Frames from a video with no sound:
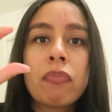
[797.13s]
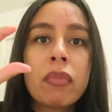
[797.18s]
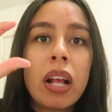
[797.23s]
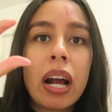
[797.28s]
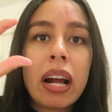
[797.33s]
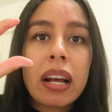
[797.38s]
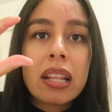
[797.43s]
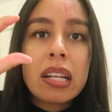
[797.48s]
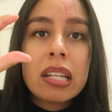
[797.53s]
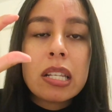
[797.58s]

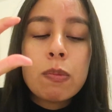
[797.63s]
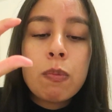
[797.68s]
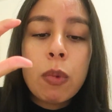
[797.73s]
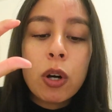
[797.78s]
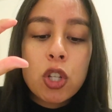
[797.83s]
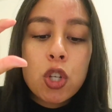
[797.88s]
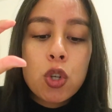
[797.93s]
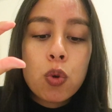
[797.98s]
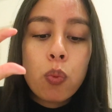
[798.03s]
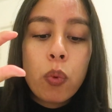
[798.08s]
like this
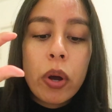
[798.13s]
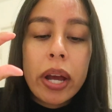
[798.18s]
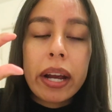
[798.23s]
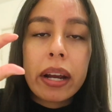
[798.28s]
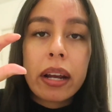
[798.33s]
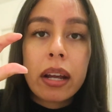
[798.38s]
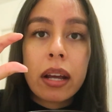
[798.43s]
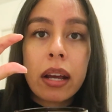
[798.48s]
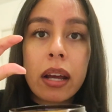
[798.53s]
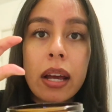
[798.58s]
much
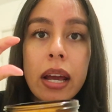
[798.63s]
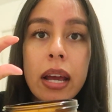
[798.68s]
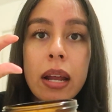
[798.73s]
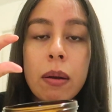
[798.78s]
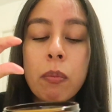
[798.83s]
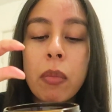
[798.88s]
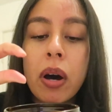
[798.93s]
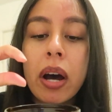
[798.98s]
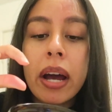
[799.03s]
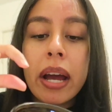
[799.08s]
wick
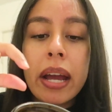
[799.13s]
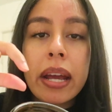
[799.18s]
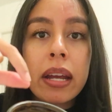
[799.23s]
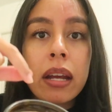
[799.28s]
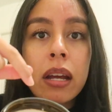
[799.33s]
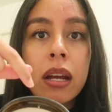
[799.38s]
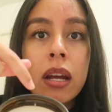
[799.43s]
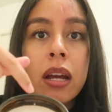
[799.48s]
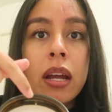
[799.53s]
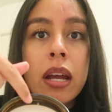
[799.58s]
in my